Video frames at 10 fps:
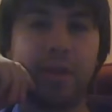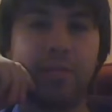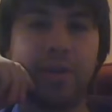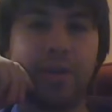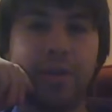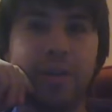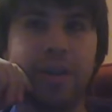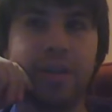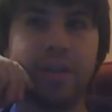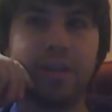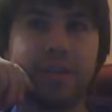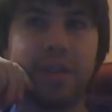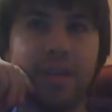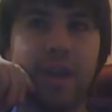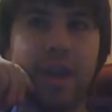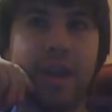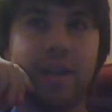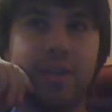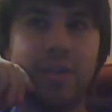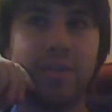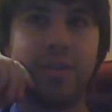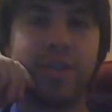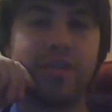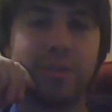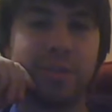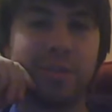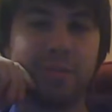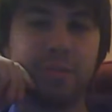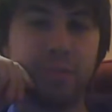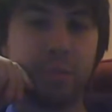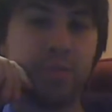Player One is a new Steven Spielberg